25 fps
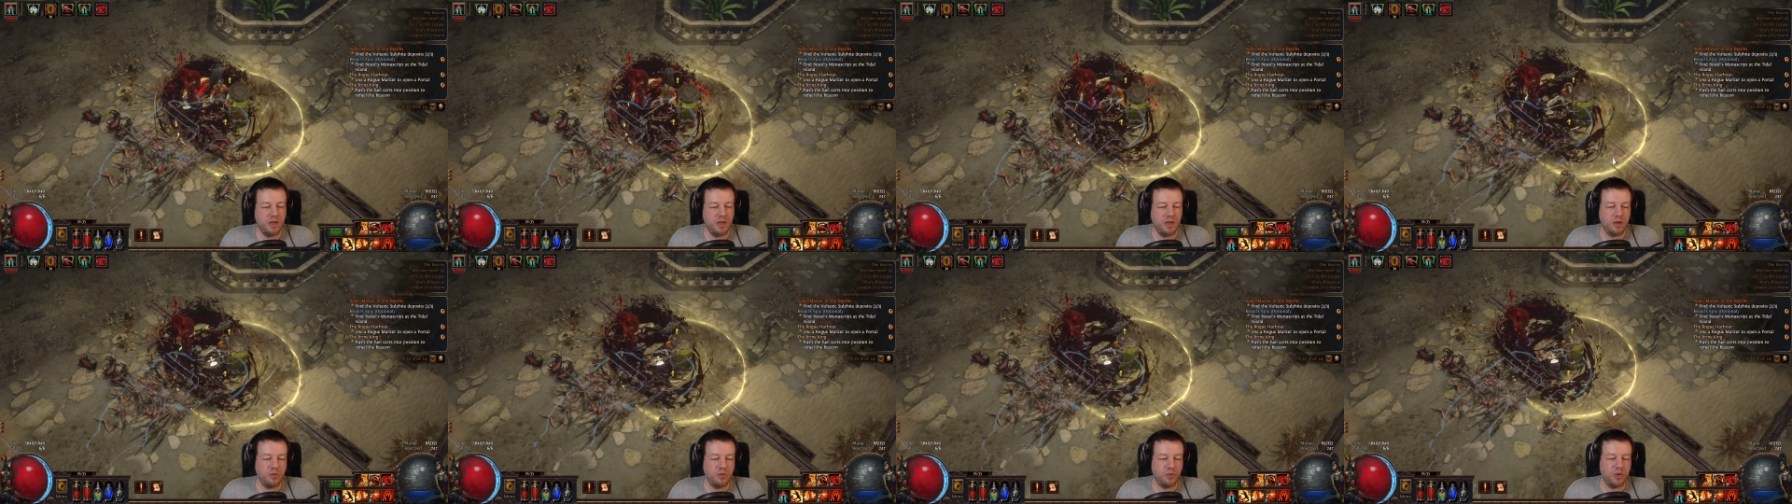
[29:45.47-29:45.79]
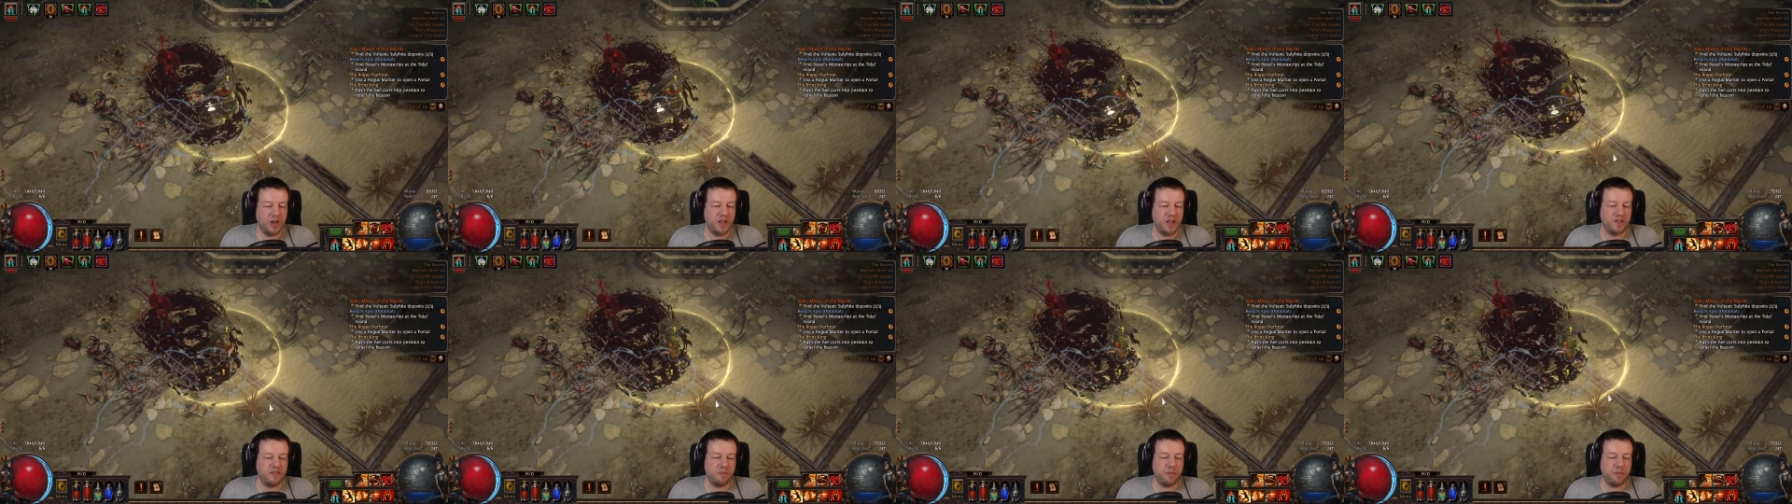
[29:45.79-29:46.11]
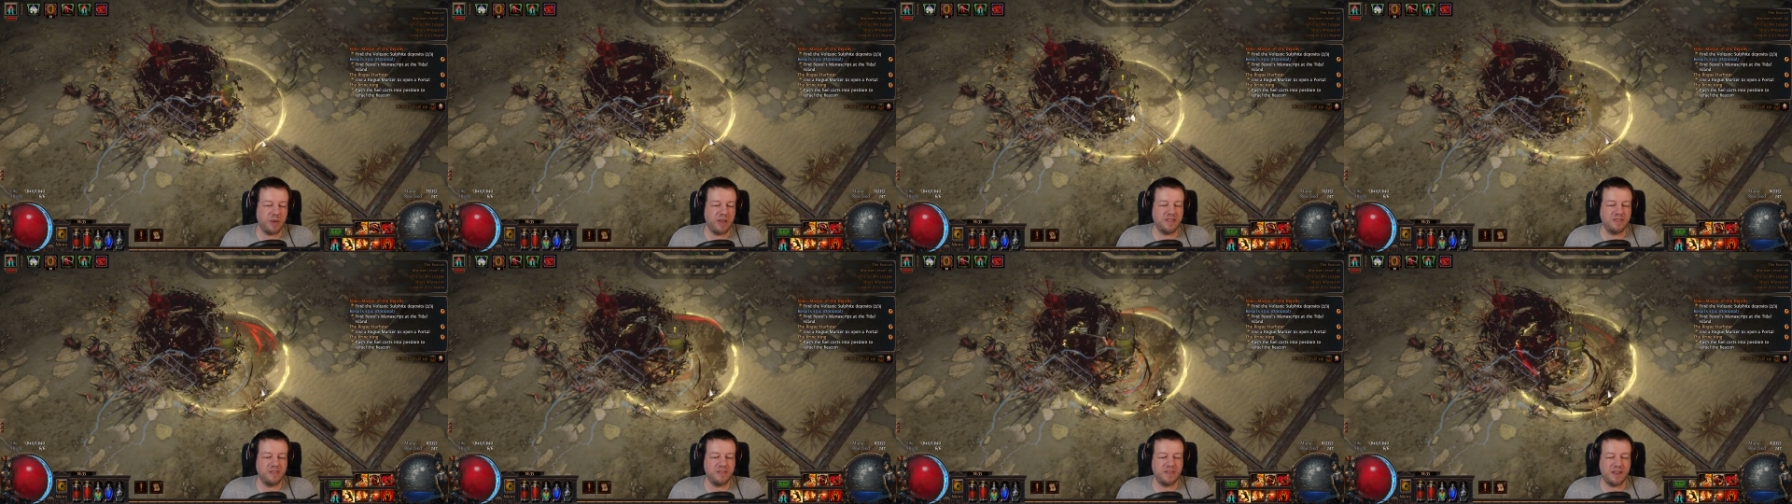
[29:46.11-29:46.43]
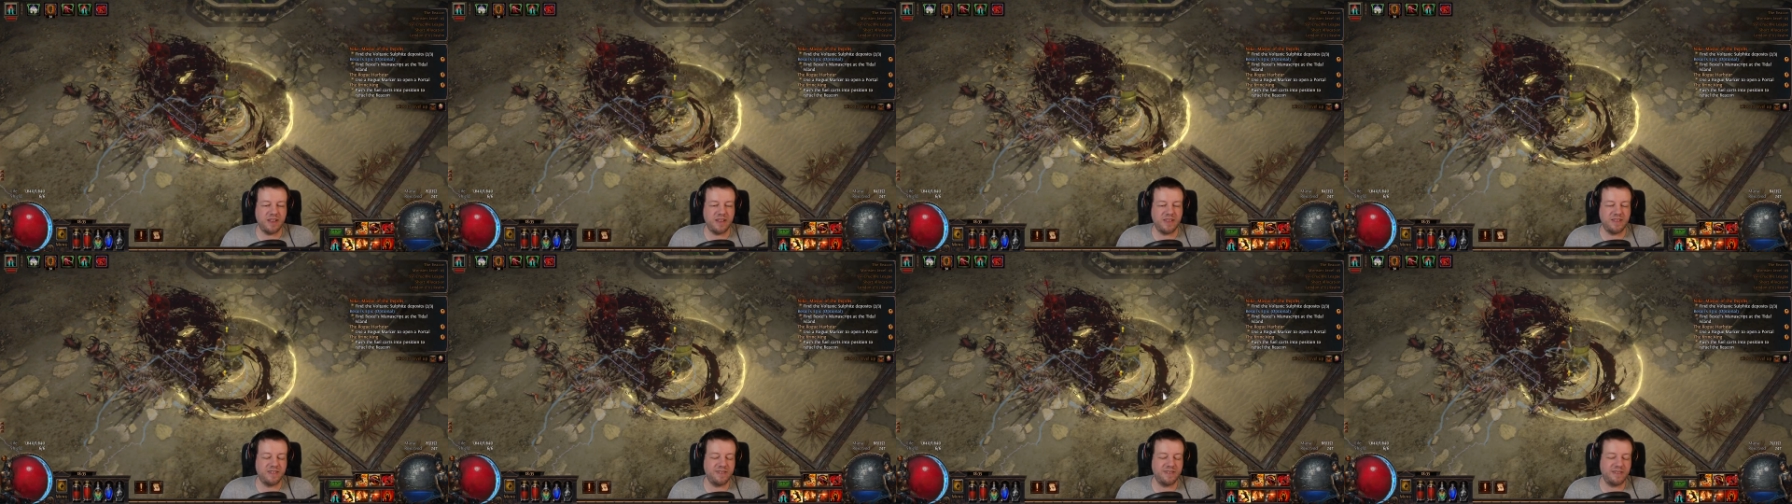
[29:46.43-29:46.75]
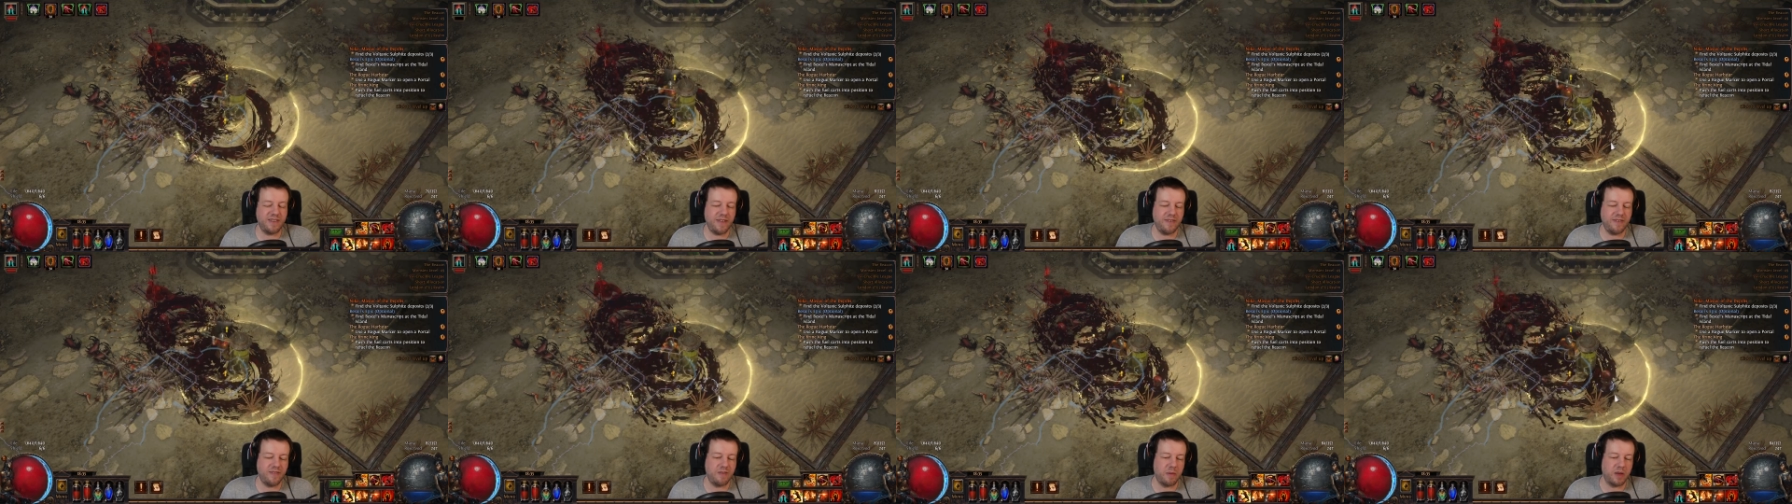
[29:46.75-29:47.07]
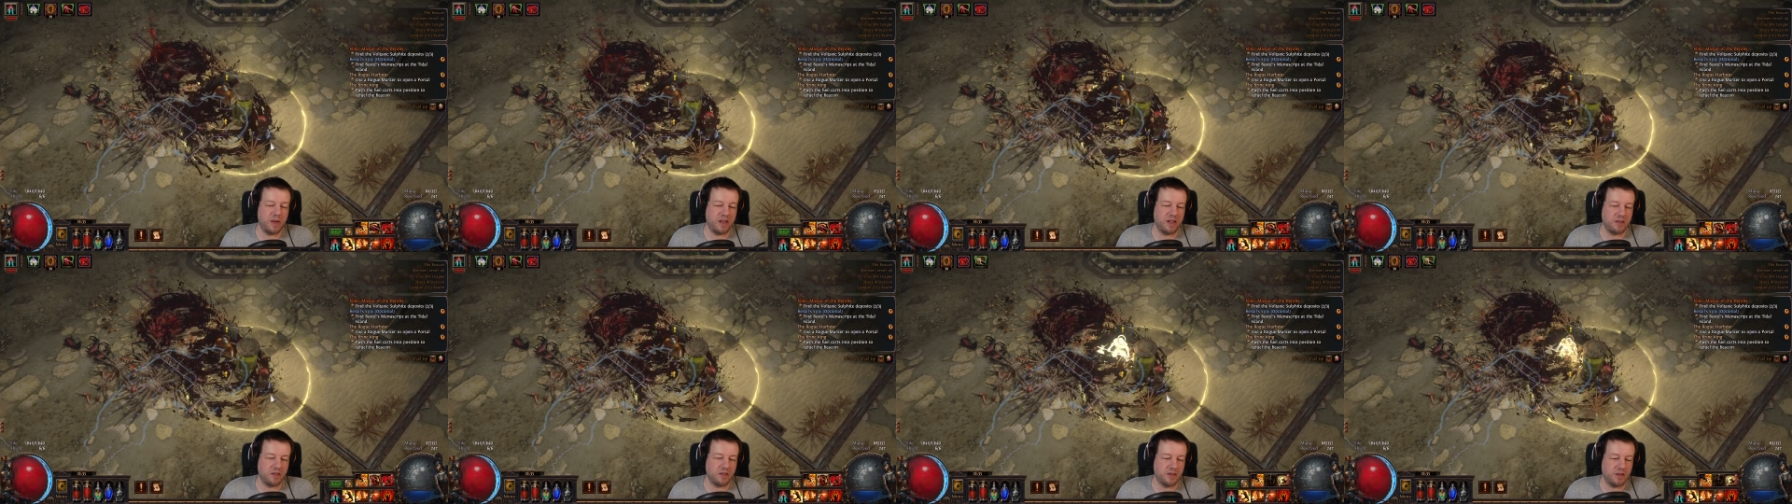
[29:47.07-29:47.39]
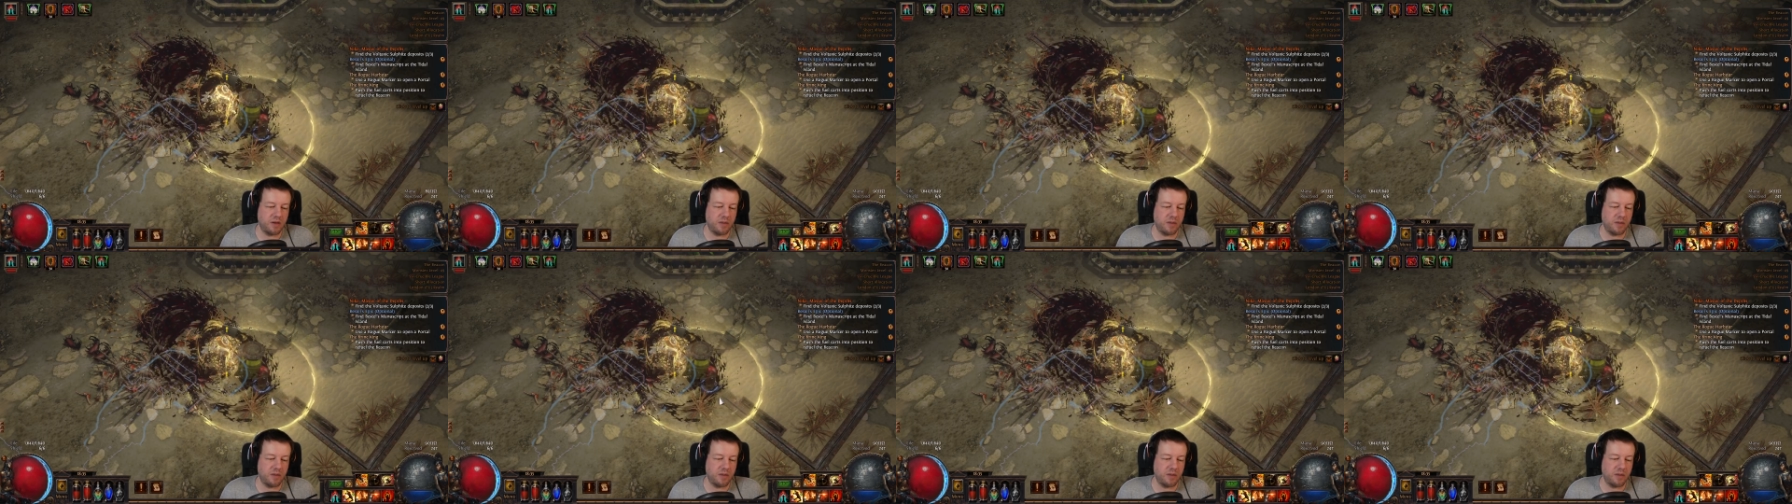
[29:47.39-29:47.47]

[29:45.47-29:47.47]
We need to basically sit in the middle